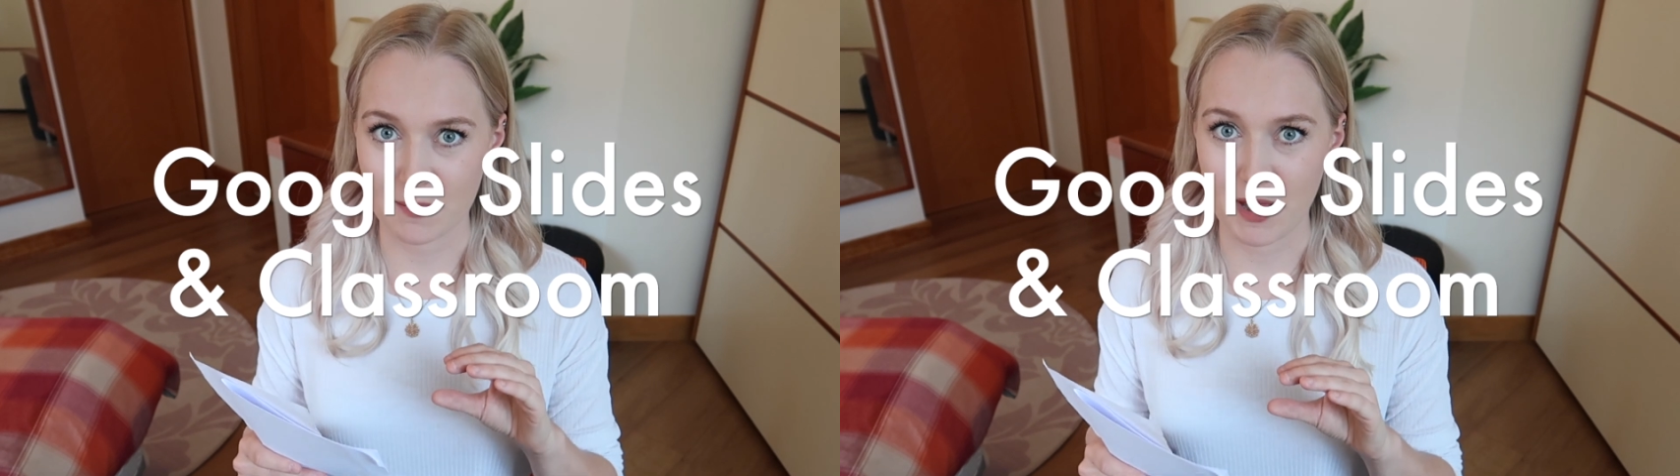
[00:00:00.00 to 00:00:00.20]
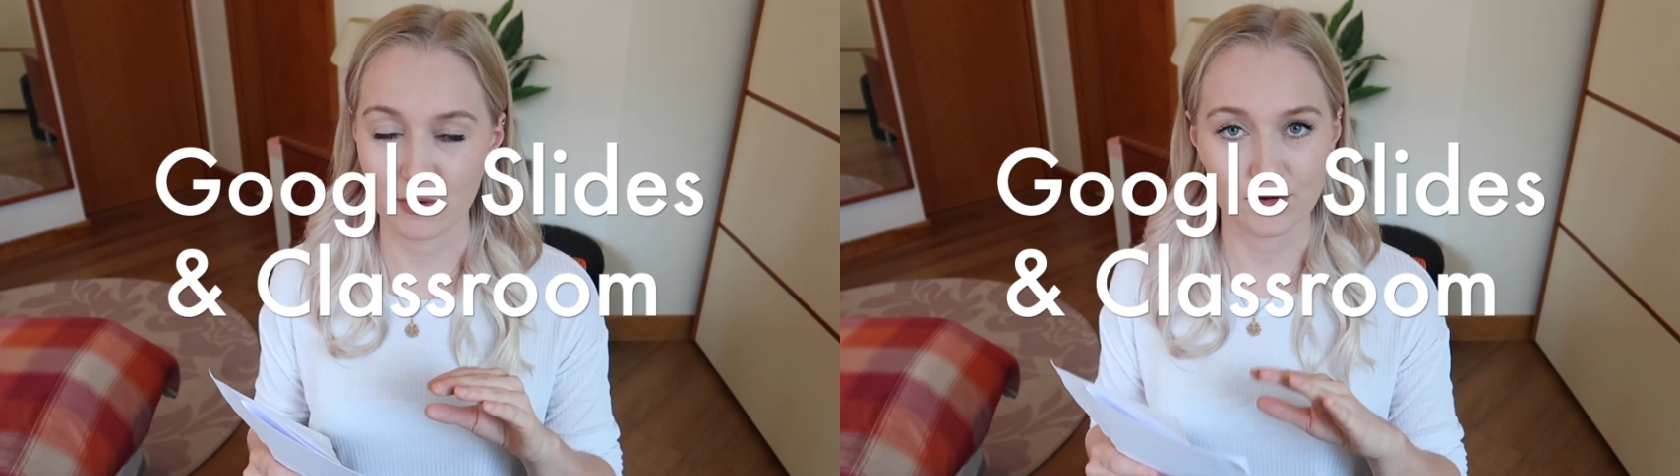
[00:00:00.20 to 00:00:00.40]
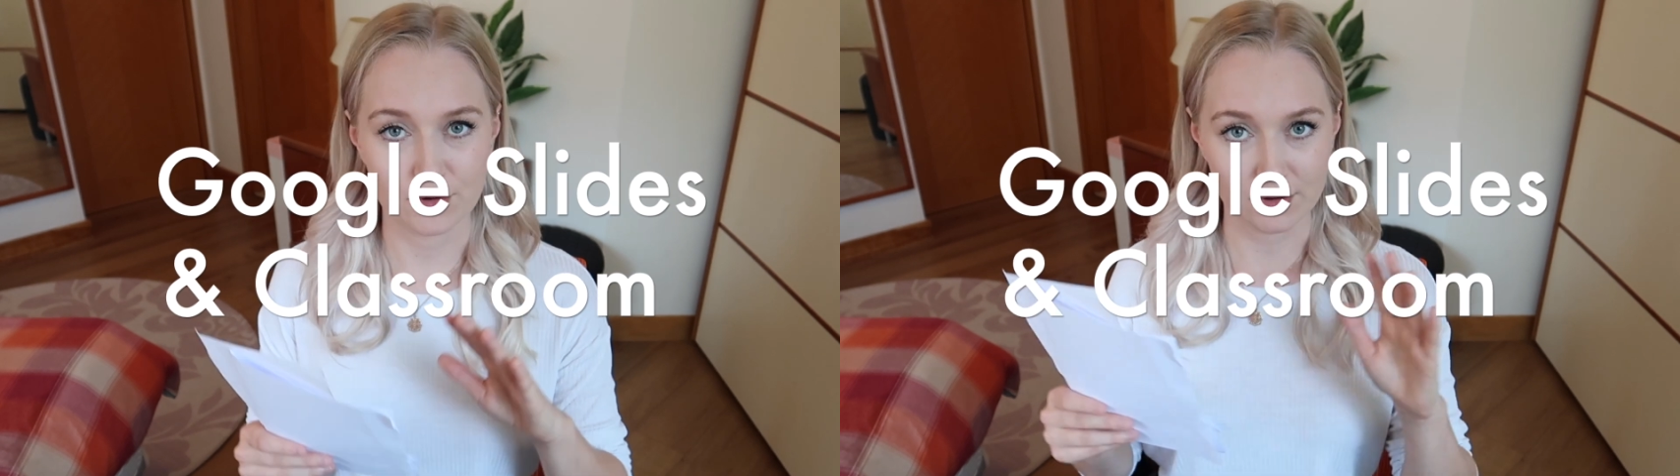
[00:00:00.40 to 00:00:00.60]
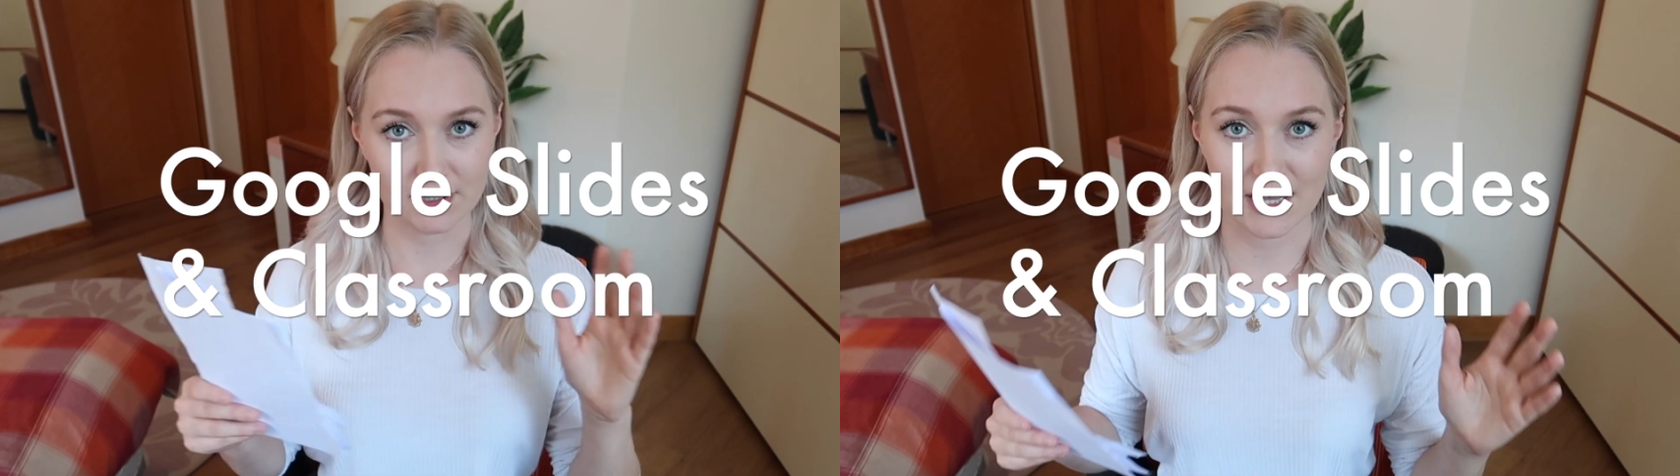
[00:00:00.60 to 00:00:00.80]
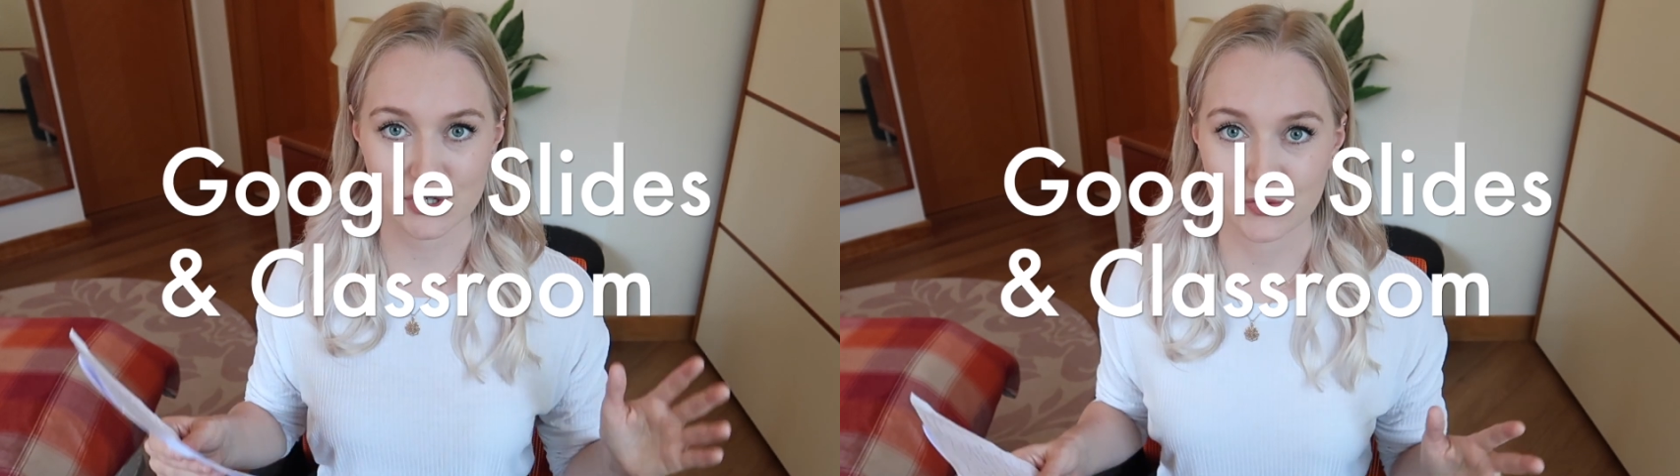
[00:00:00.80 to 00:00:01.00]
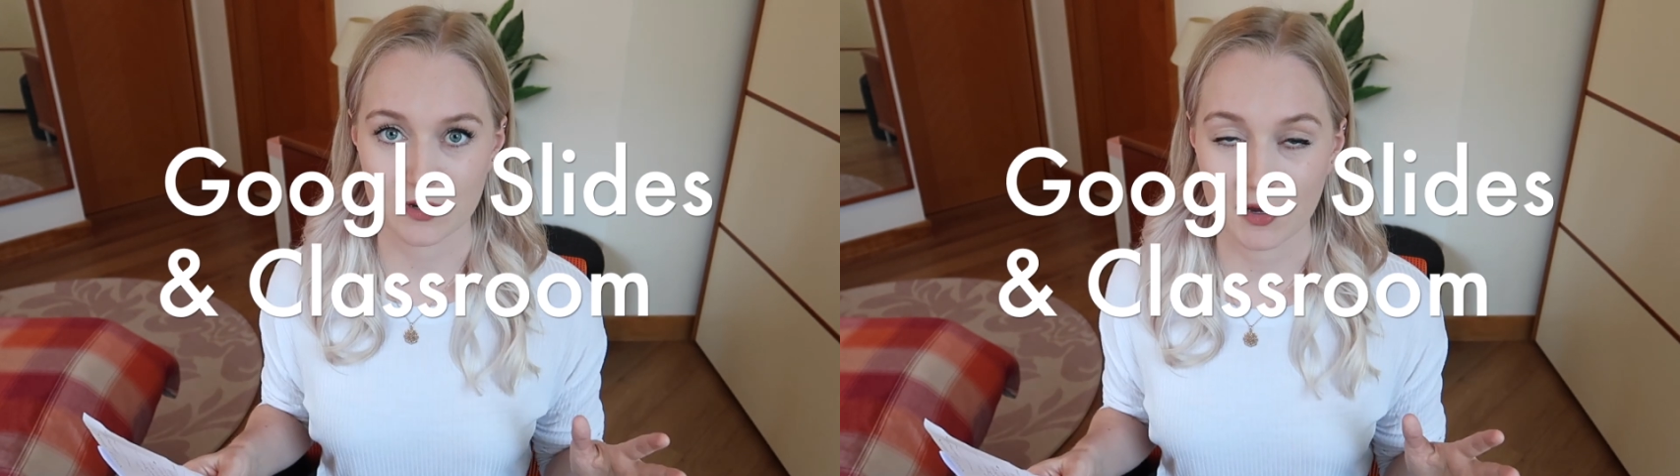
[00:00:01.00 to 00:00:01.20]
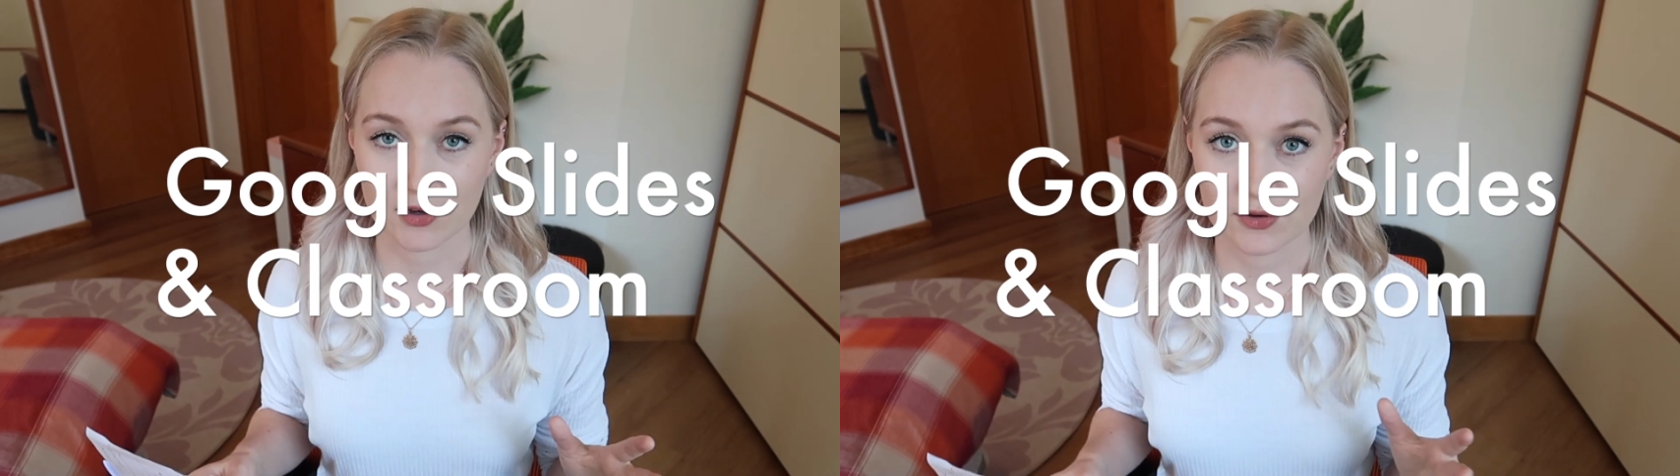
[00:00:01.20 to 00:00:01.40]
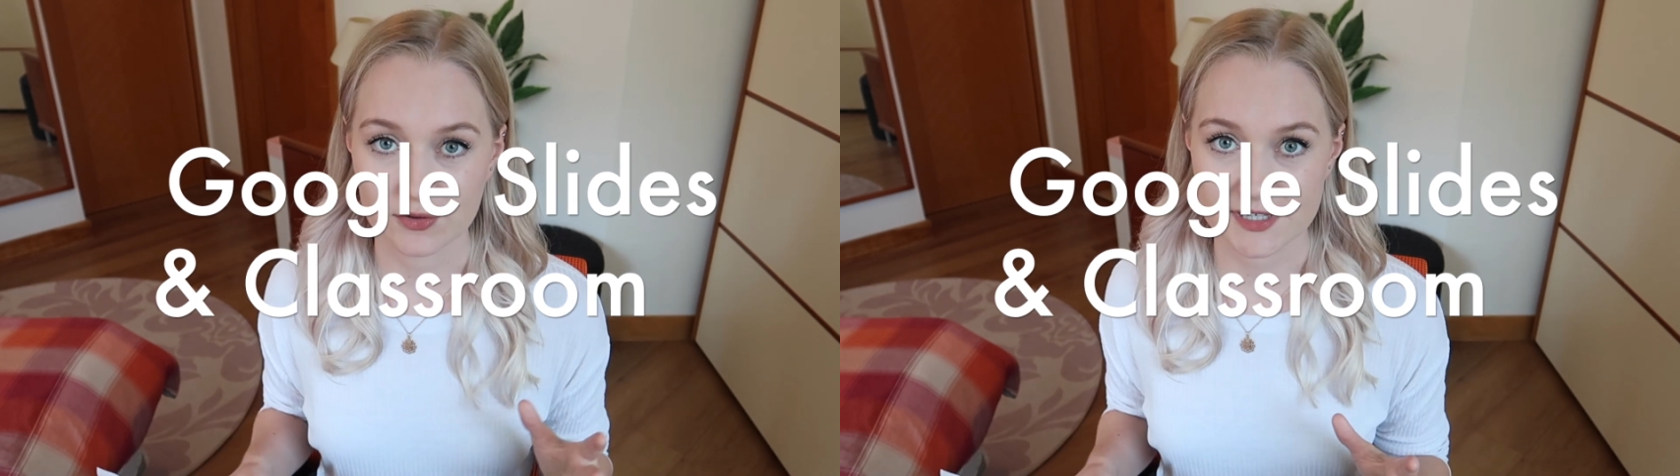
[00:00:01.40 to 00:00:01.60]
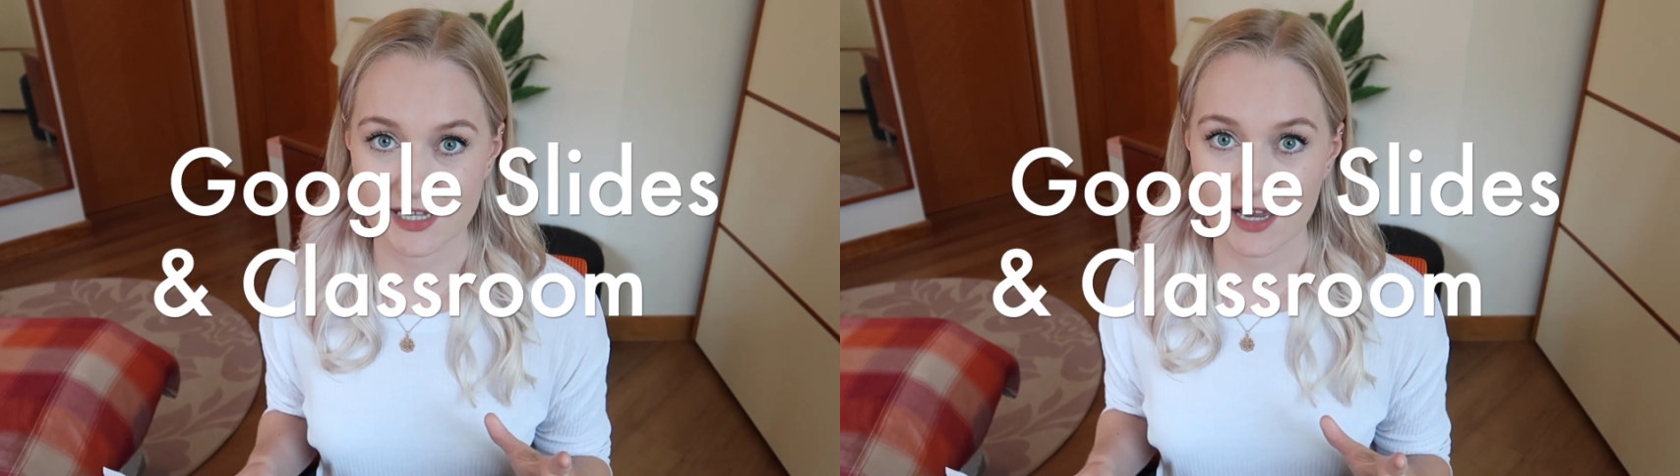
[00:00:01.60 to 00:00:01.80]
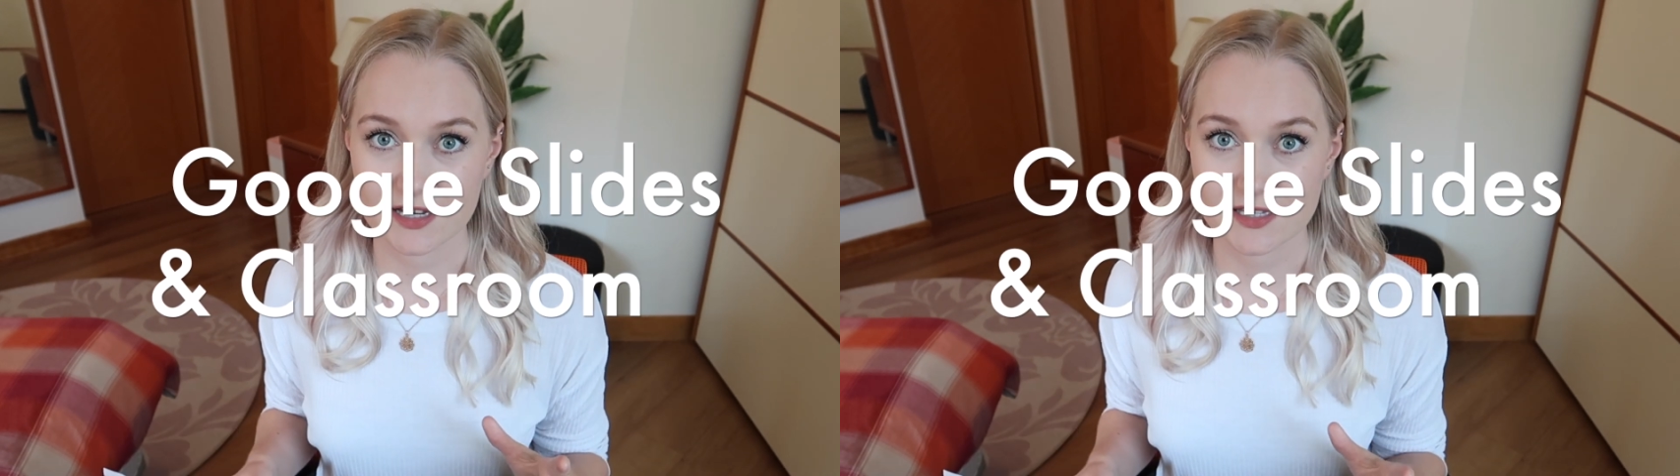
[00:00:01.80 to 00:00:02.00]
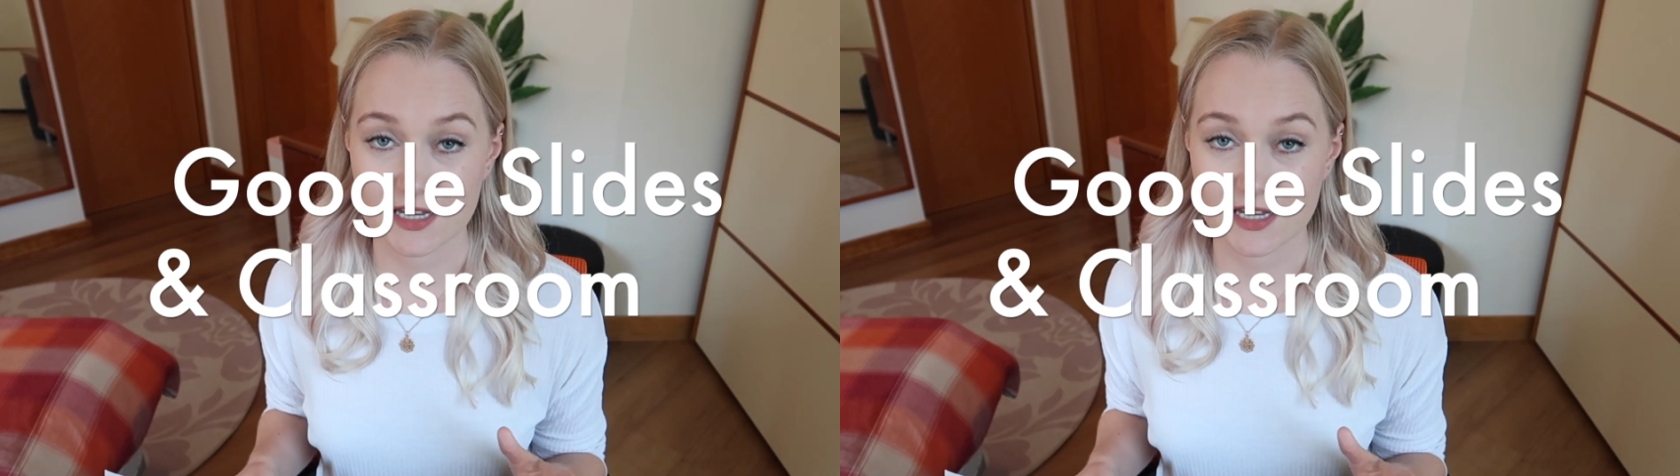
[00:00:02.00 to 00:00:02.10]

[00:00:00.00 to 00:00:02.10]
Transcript: about Google Classroom and Google Slides